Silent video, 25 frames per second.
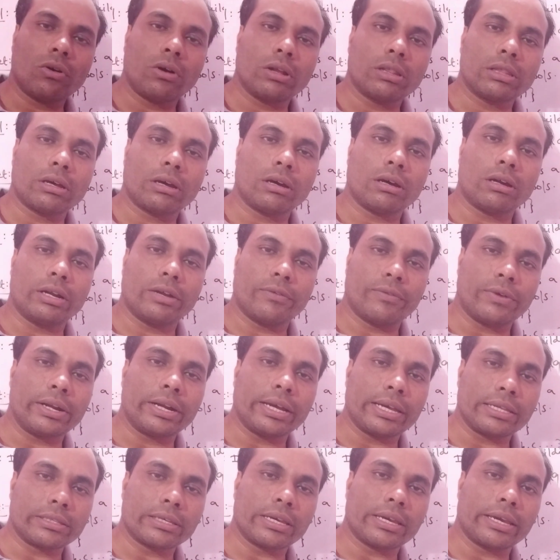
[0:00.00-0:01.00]
all the
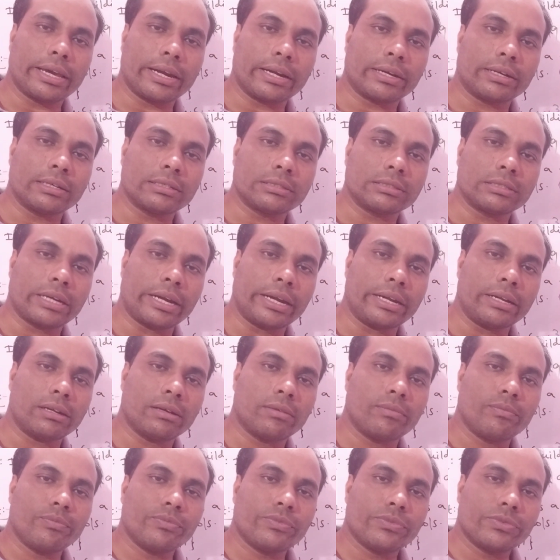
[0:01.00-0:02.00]
different ASCII characters,
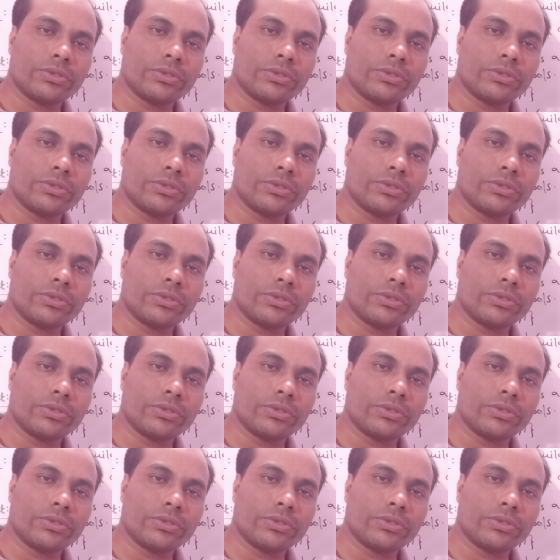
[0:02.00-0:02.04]
right?